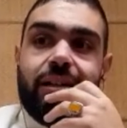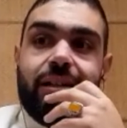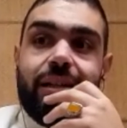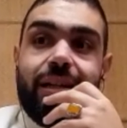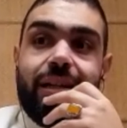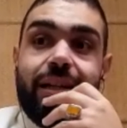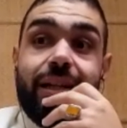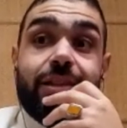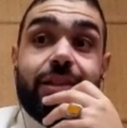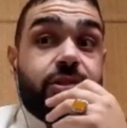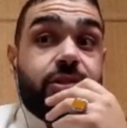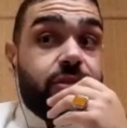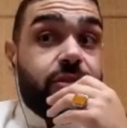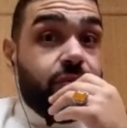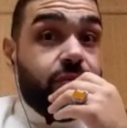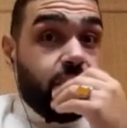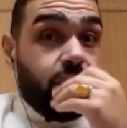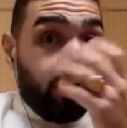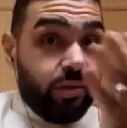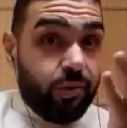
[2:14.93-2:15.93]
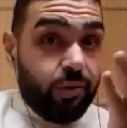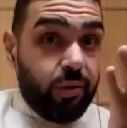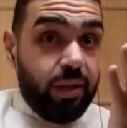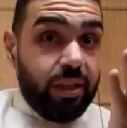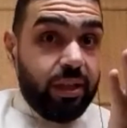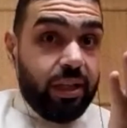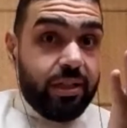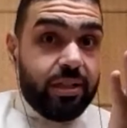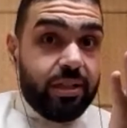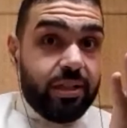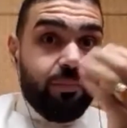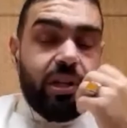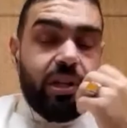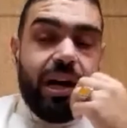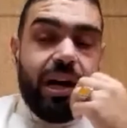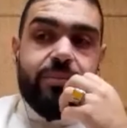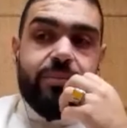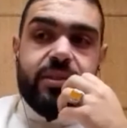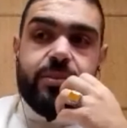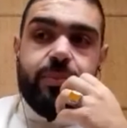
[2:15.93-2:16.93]
It's frustrating
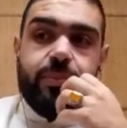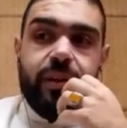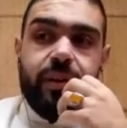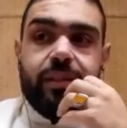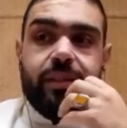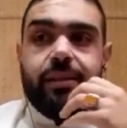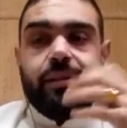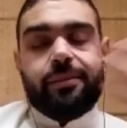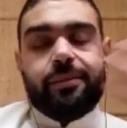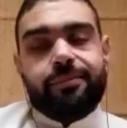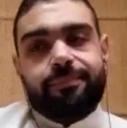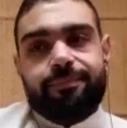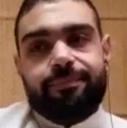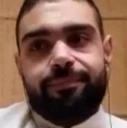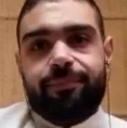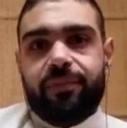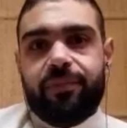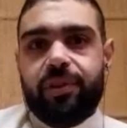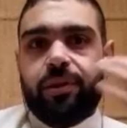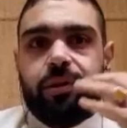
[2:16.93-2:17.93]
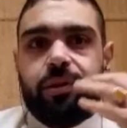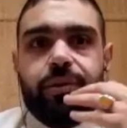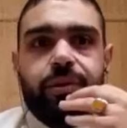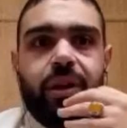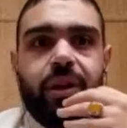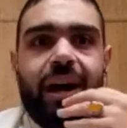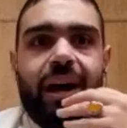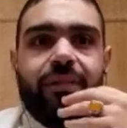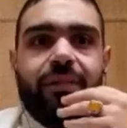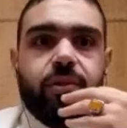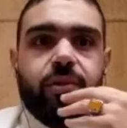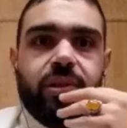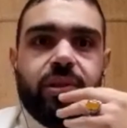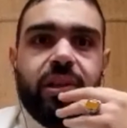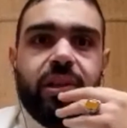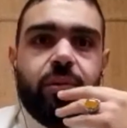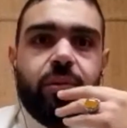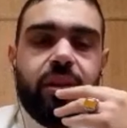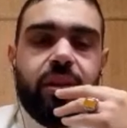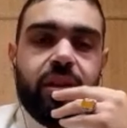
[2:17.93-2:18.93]
sometimes, but you have to
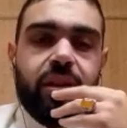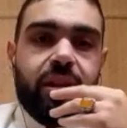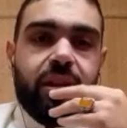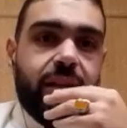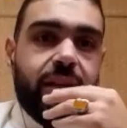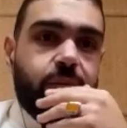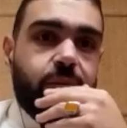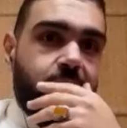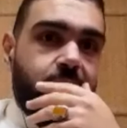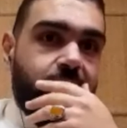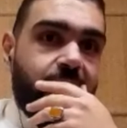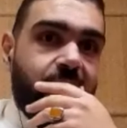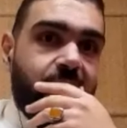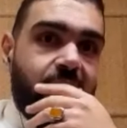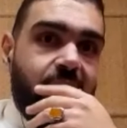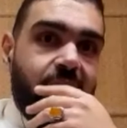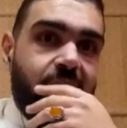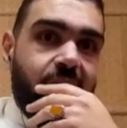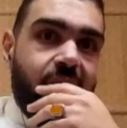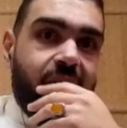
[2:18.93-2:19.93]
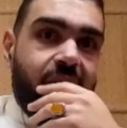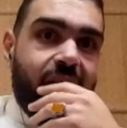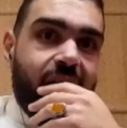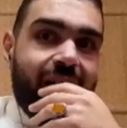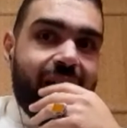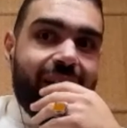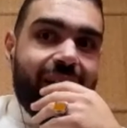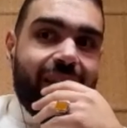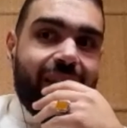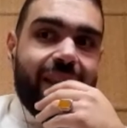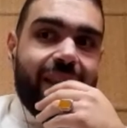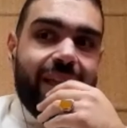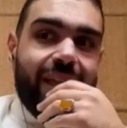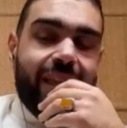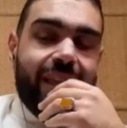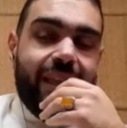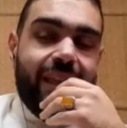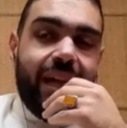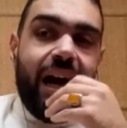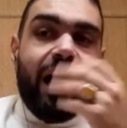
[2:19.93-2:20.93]
deal with it that way. And
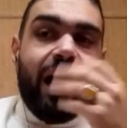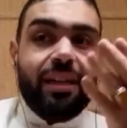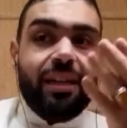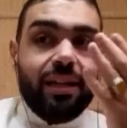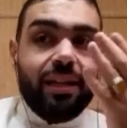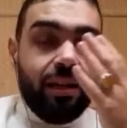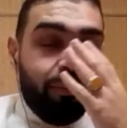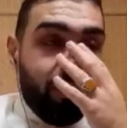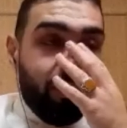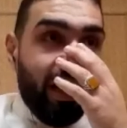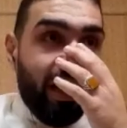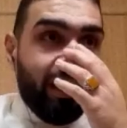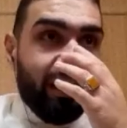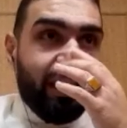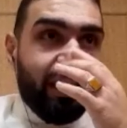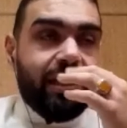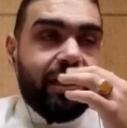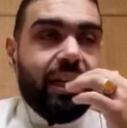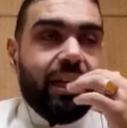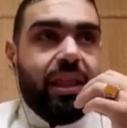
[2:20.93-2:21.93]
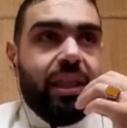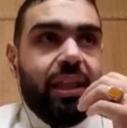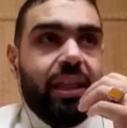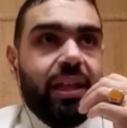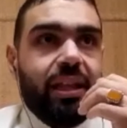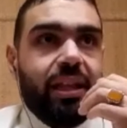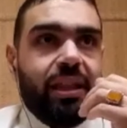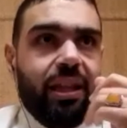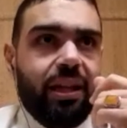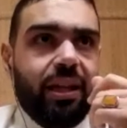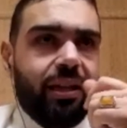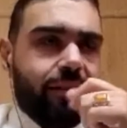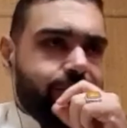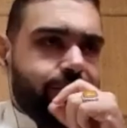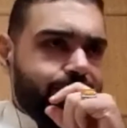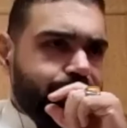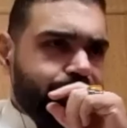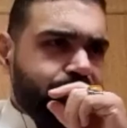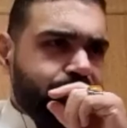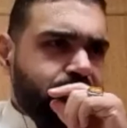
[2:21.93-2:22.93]
the idea behind that, I think they
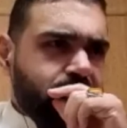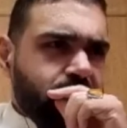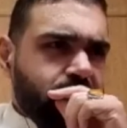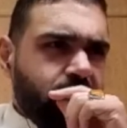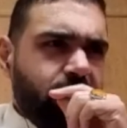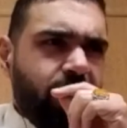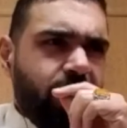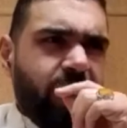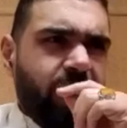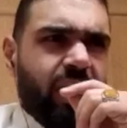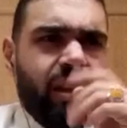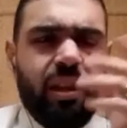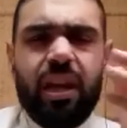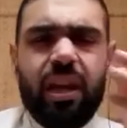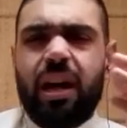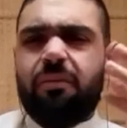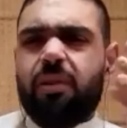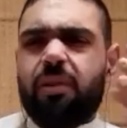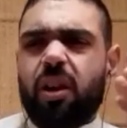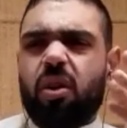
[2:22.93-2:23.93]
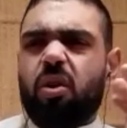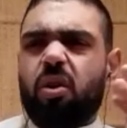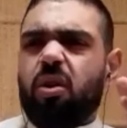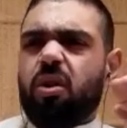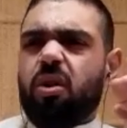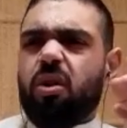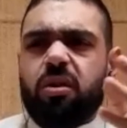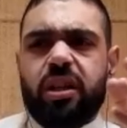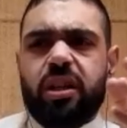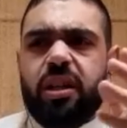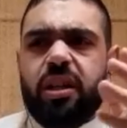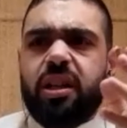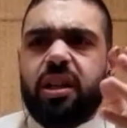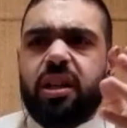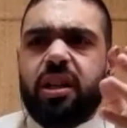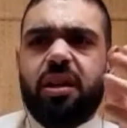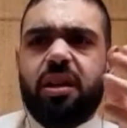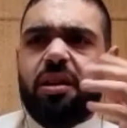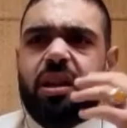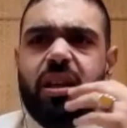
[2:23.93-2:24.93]
have a law in
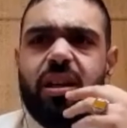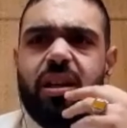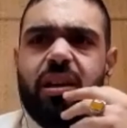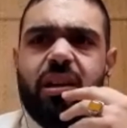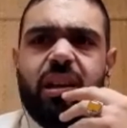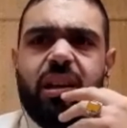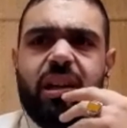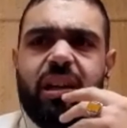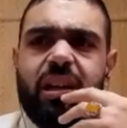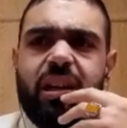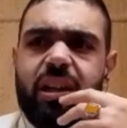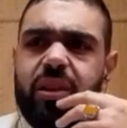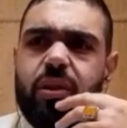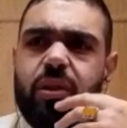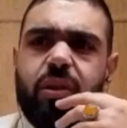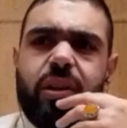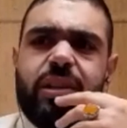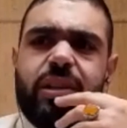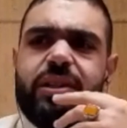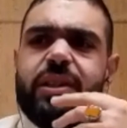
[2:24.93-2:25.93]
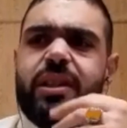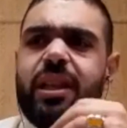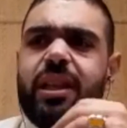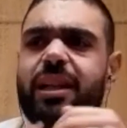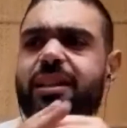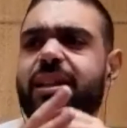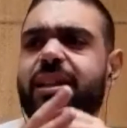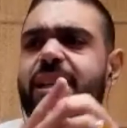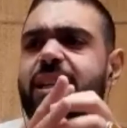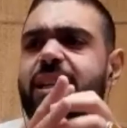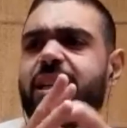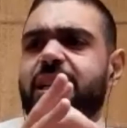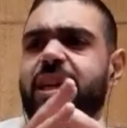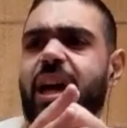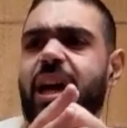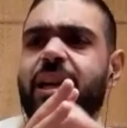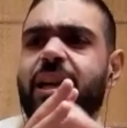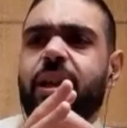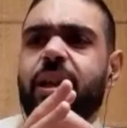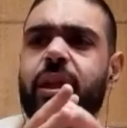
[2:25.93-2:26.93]
the region that
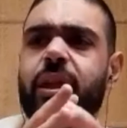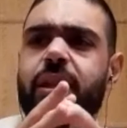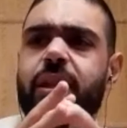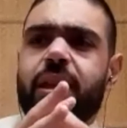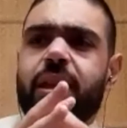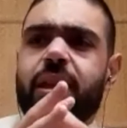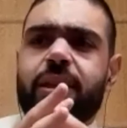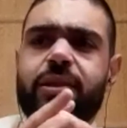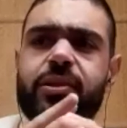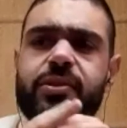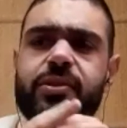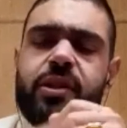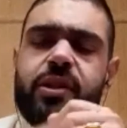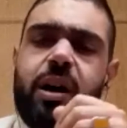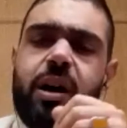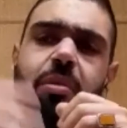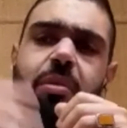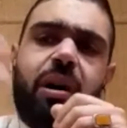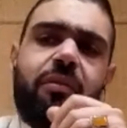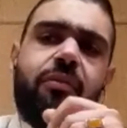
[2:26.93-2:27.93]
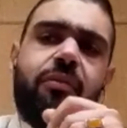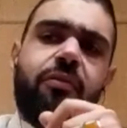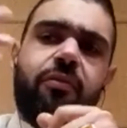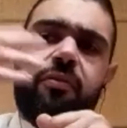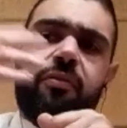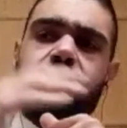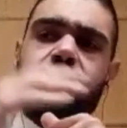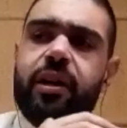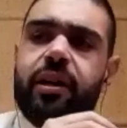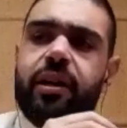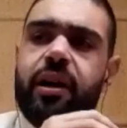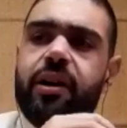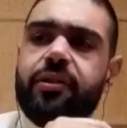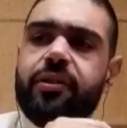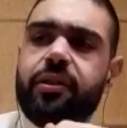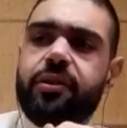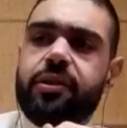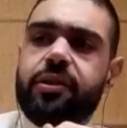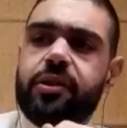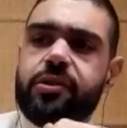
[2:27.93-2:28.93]
anything that is above
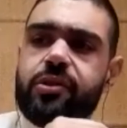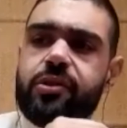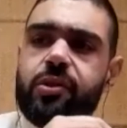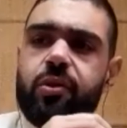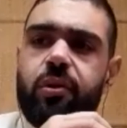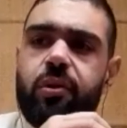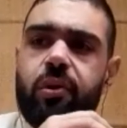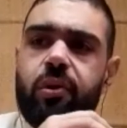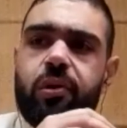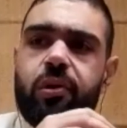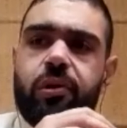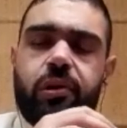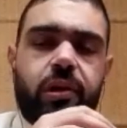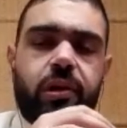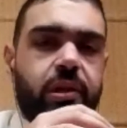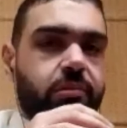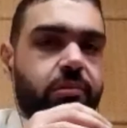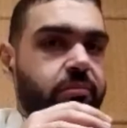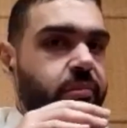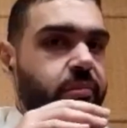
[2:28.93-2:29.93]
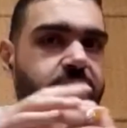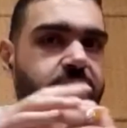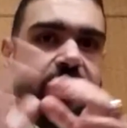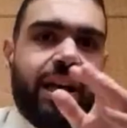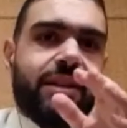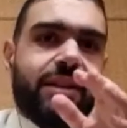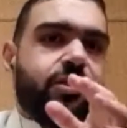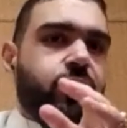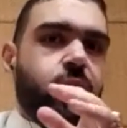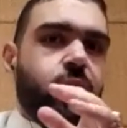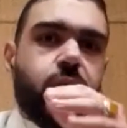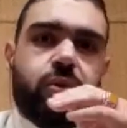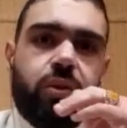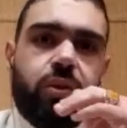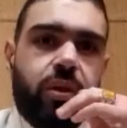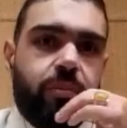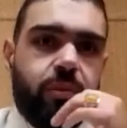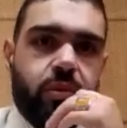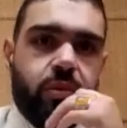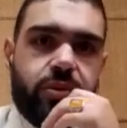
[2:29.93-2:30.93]
100 years old, it has to go to
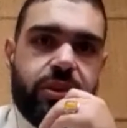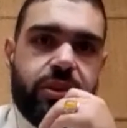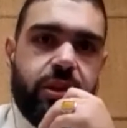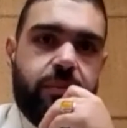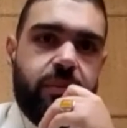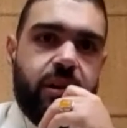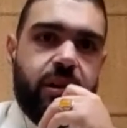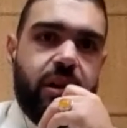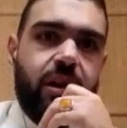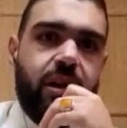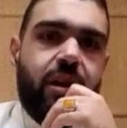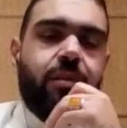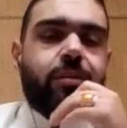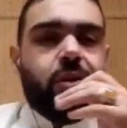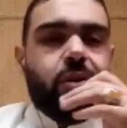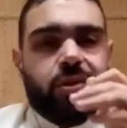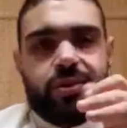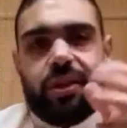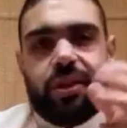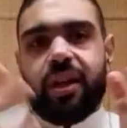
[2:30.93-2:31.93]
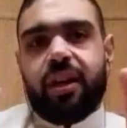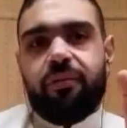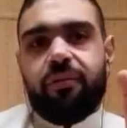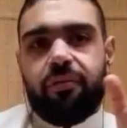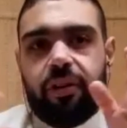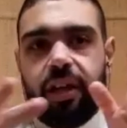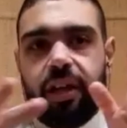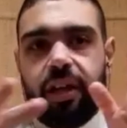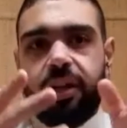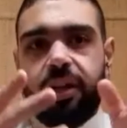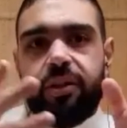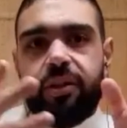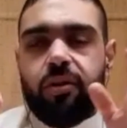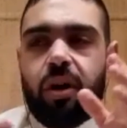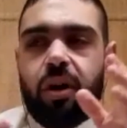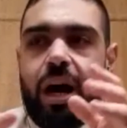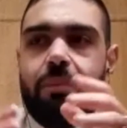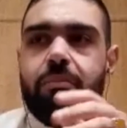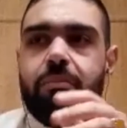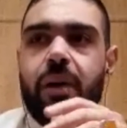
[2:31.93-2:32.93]
the museum, because they're afraid,
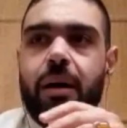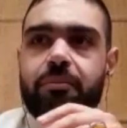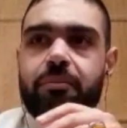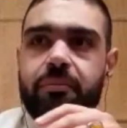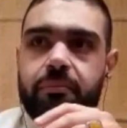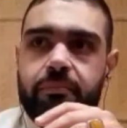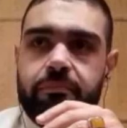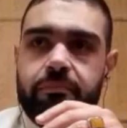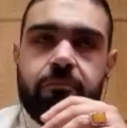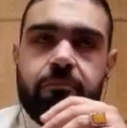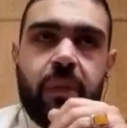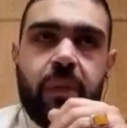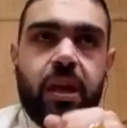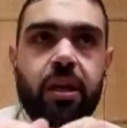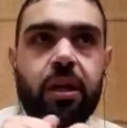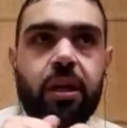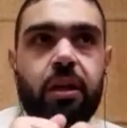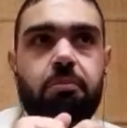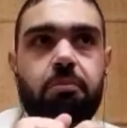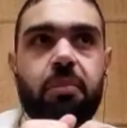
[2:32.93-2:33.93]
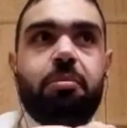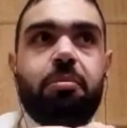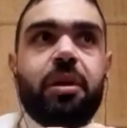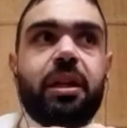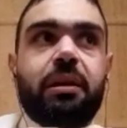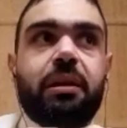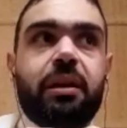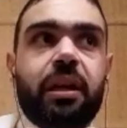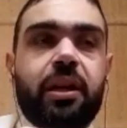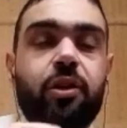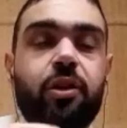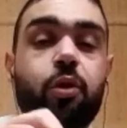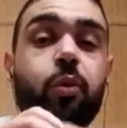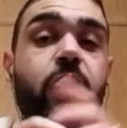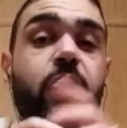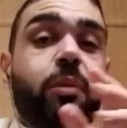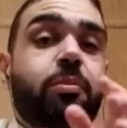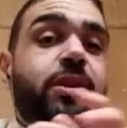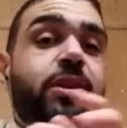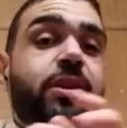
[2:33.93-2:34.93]
I'm maybe
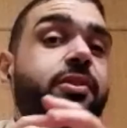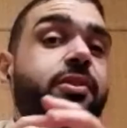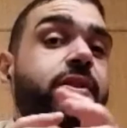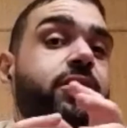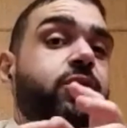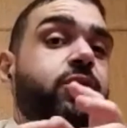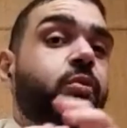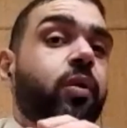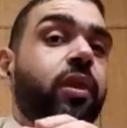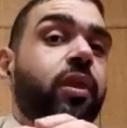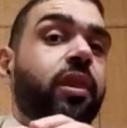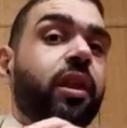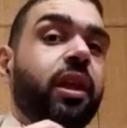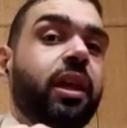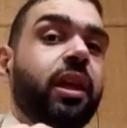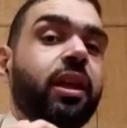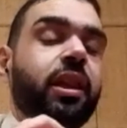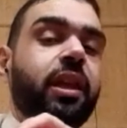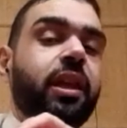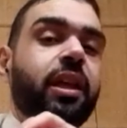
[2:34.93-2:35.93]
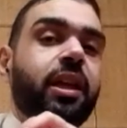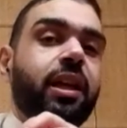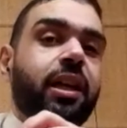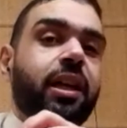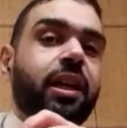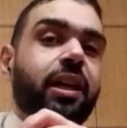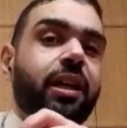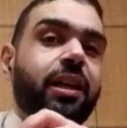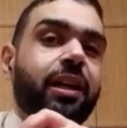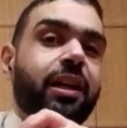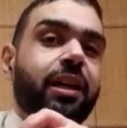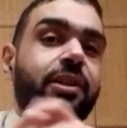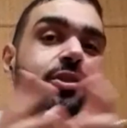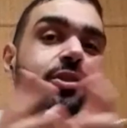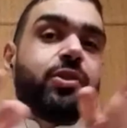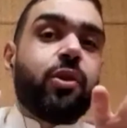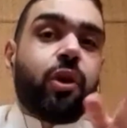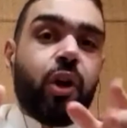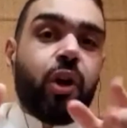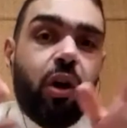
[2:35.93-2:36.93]
doing business with the
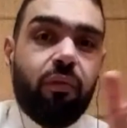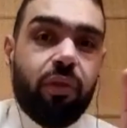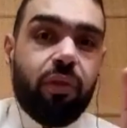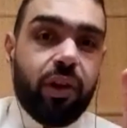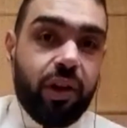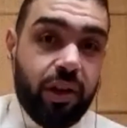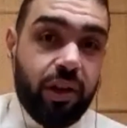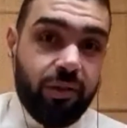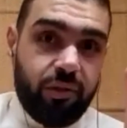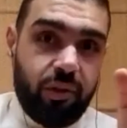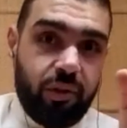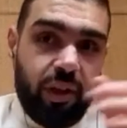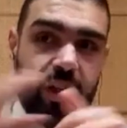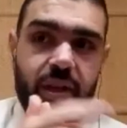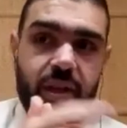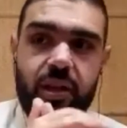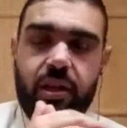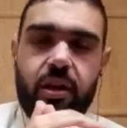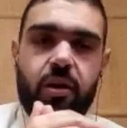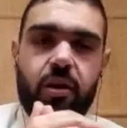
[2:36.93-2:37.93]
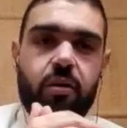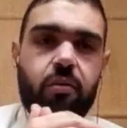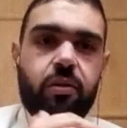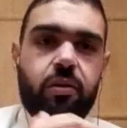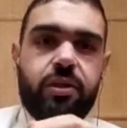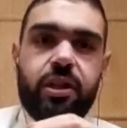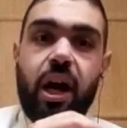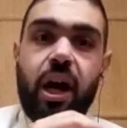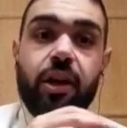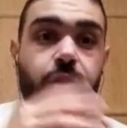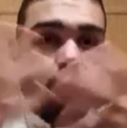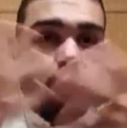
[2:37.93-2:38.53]
history of the country, which I don't.